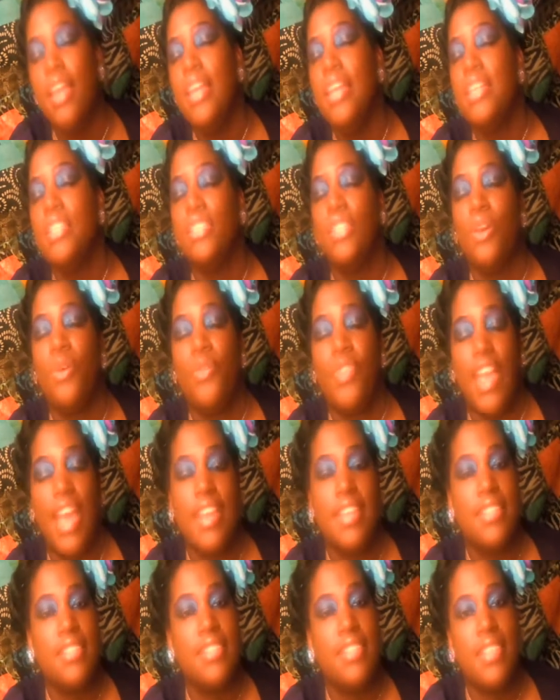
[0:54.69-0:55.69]
So
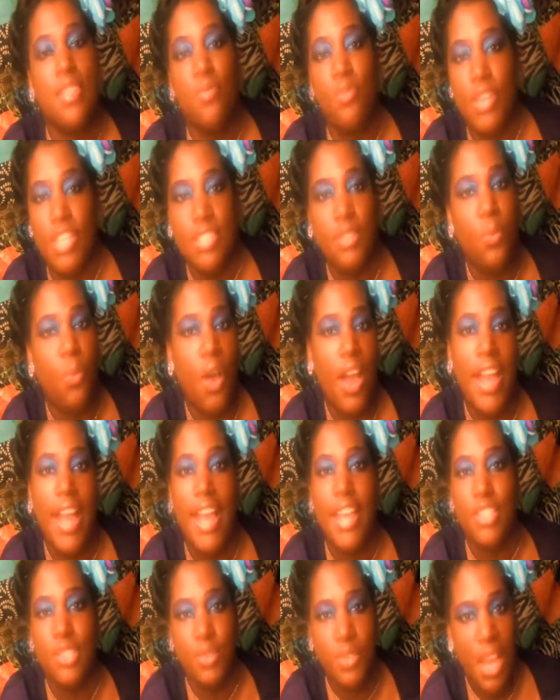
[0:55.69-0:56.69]
that is reason why
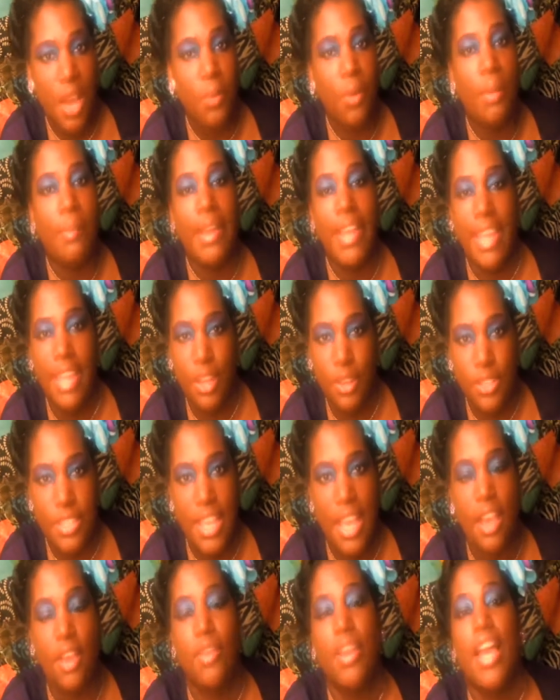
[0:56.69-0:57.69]
I do not wear my hair
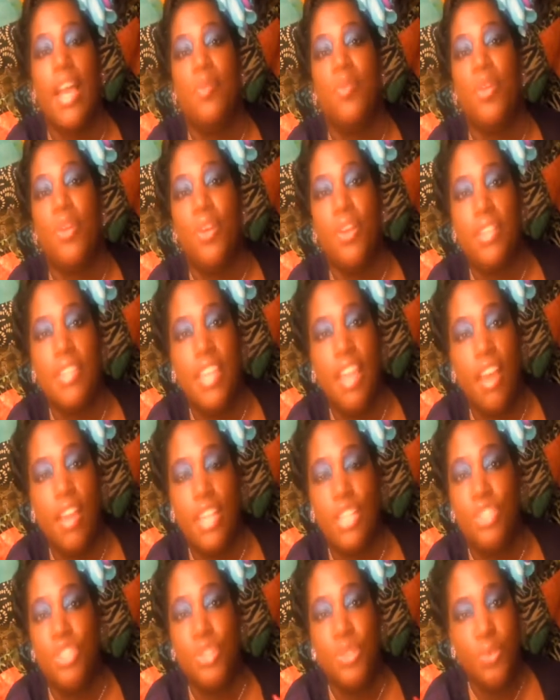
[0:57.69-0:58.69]
down. I'm currently
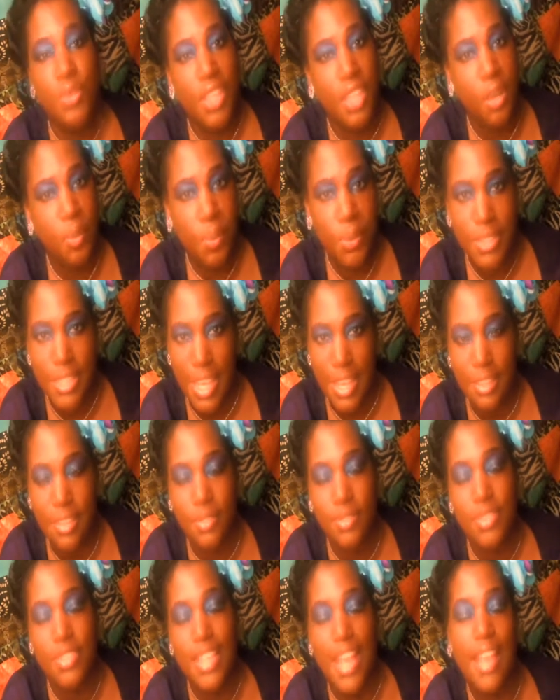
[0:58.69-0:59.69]
on a two-year
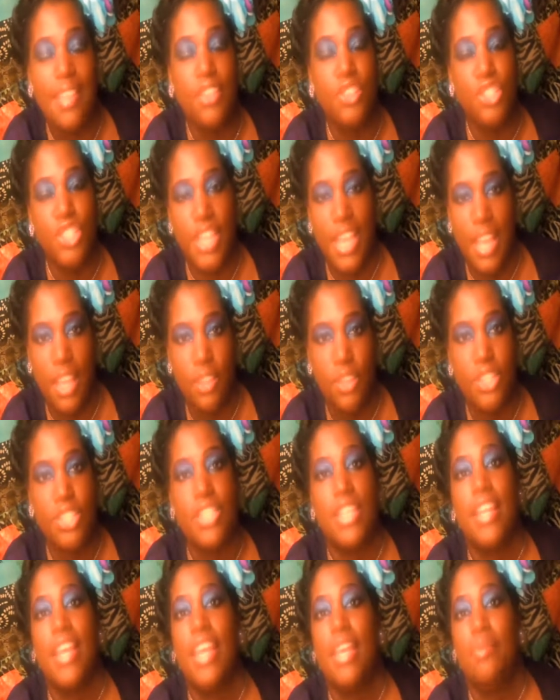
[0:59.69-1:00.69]
protective styling
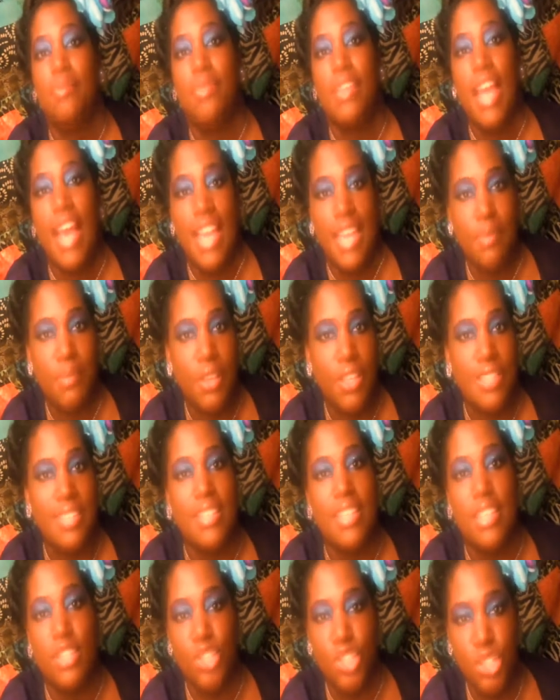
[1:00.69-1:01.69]
challenge and I am nine
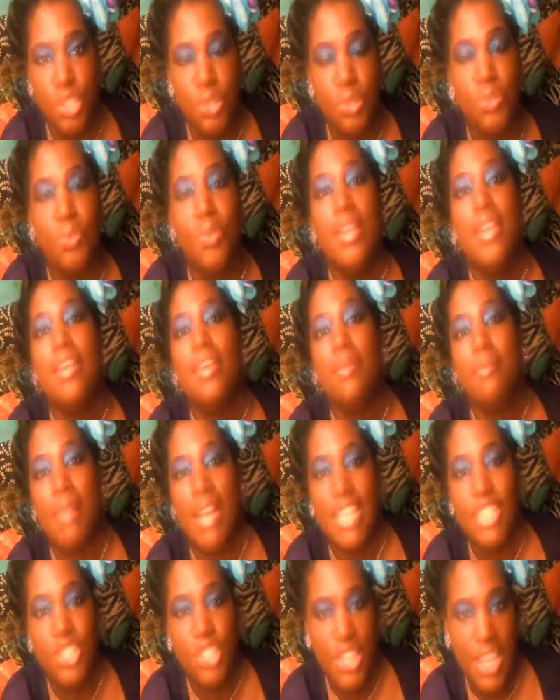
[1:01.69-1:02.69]
months into
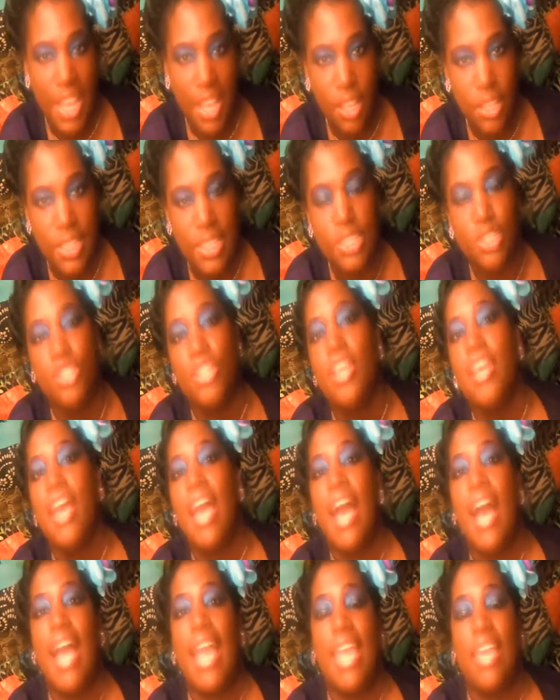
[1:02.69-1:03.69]
my challenge.
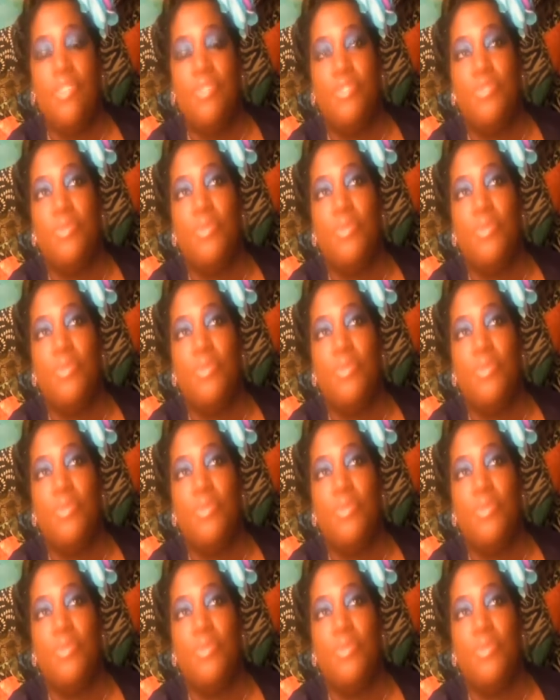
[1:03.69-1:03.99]
I have